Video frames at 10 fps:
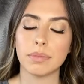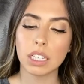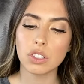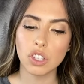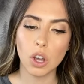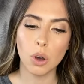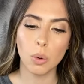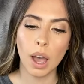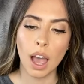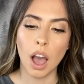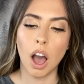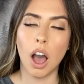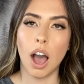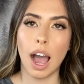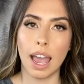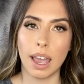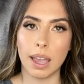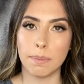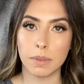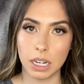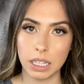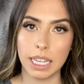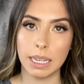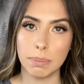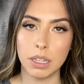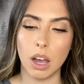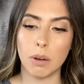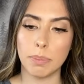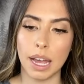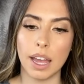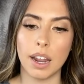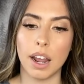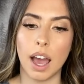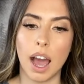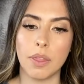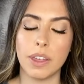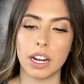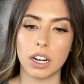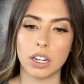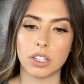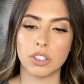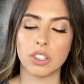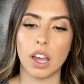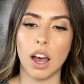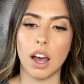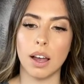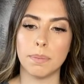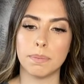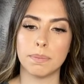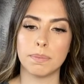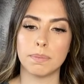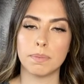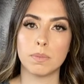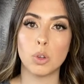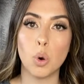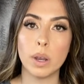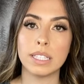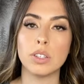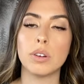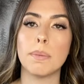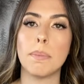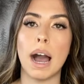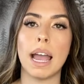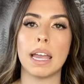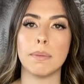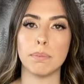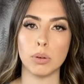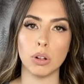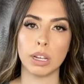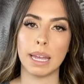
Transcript: So I'm gonna link it below, but there's toys you can buy in bulk.